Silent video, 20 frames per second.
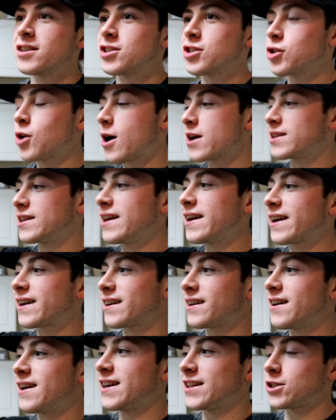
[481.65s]
So I think
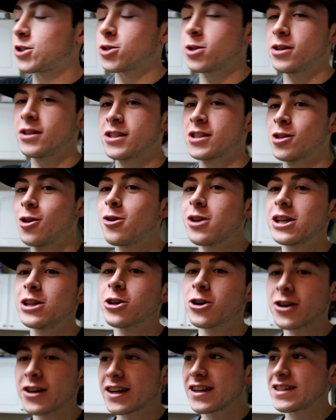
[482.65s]
it slowly
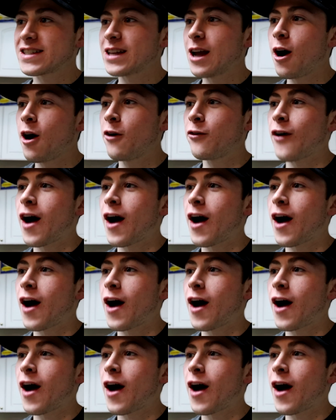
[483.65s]
learned itself.